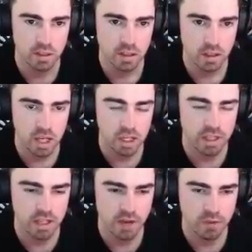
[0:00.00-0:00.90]
And you'd
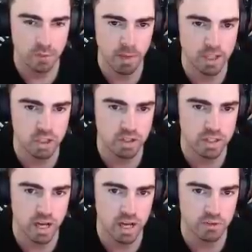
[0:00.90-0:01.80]
think after mastering
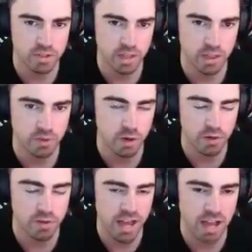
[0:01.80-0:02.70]
Skarner of
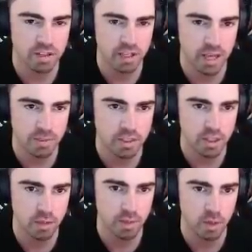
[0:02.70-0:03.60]
1,000 games,
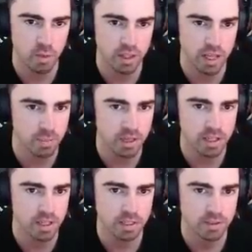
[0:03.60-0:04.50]
he'd be able to win lane, but he
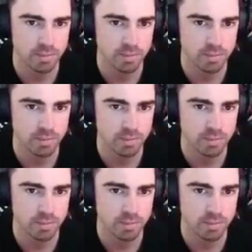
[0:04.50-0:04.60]
didn't.